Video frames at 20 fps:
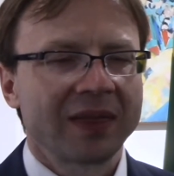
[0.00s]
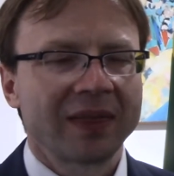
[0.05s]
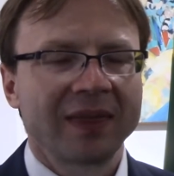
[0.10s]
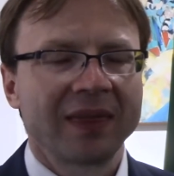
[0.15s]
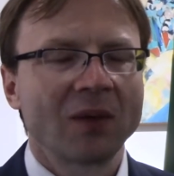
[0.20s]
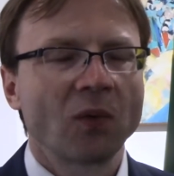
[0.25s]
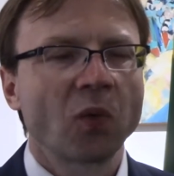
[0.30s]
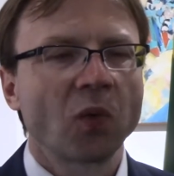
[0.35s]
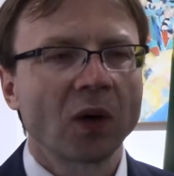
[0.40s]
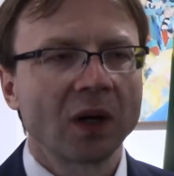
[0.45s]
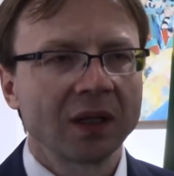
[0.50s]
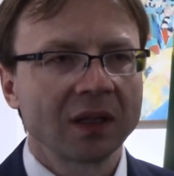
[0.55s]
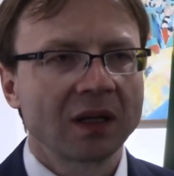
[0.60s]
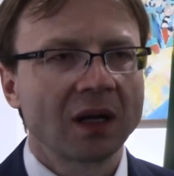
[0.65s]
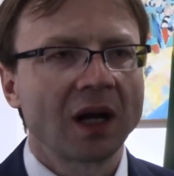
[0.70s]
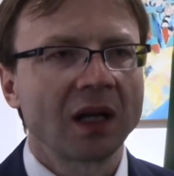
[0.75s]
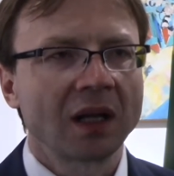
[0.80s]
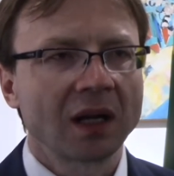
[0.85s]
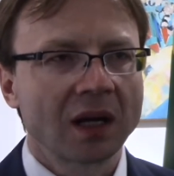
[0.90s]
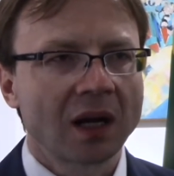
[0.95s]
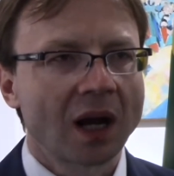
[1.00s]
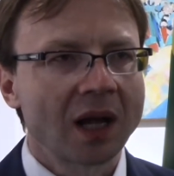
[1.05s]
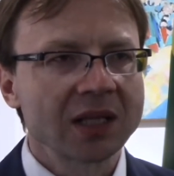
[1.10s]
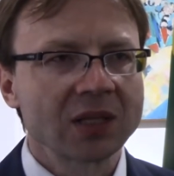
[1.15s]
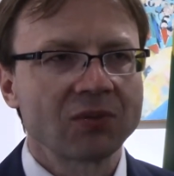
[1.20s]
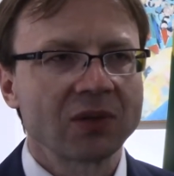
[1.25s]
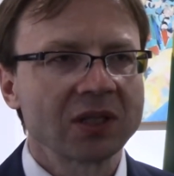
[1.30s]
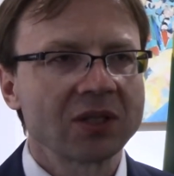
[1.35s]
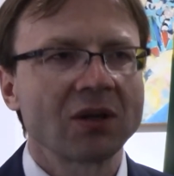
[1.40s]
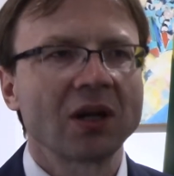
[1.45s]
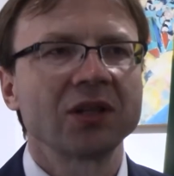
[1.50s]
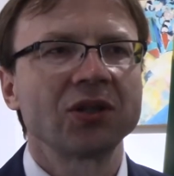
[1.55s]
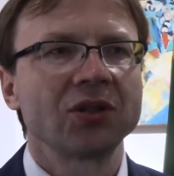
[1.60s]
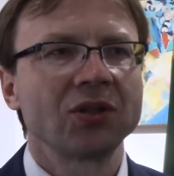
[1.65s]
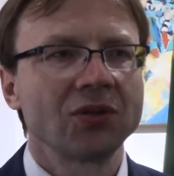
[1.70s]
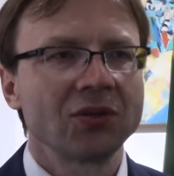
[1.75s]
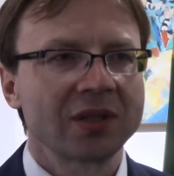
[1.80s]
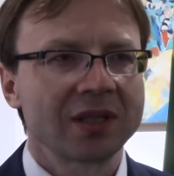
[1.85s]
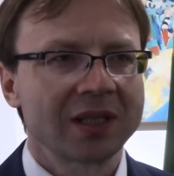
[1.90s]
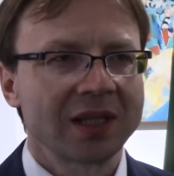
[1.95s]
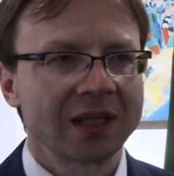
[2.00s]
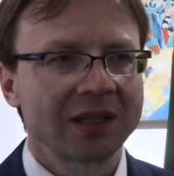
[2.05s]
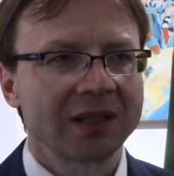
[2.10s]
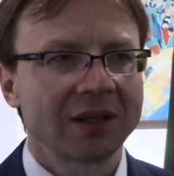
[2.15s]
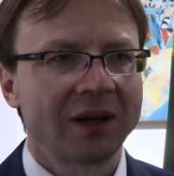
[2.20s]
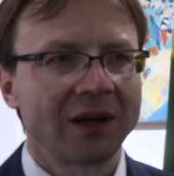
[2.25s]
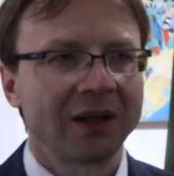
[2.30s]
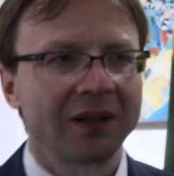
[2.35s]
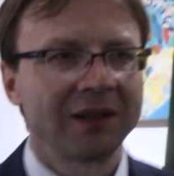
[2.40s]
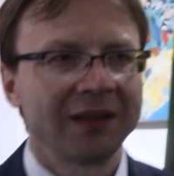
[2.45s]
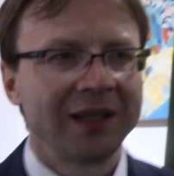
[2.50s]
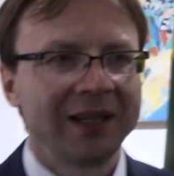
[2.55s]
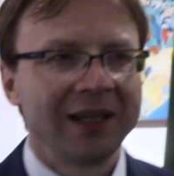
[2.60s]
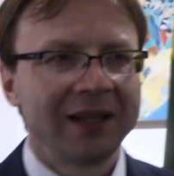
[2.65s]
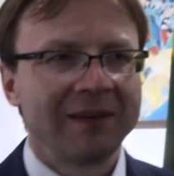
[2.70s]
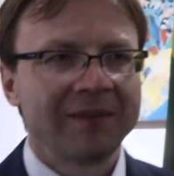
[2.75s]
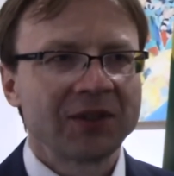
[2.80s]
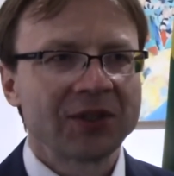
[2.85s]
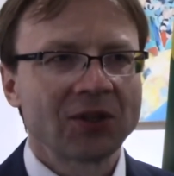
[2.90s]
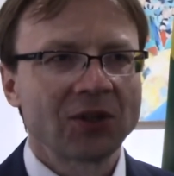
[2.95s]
The word Holocaust was not used at all.